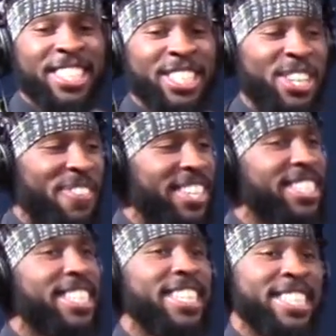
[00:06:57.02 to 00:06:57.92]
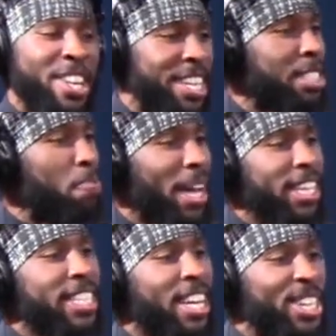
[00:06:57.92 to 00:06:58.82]
a university. That's the black
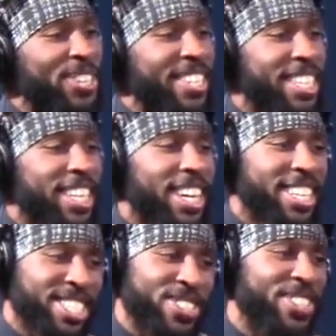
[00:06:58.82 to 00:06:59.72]
and yellow school.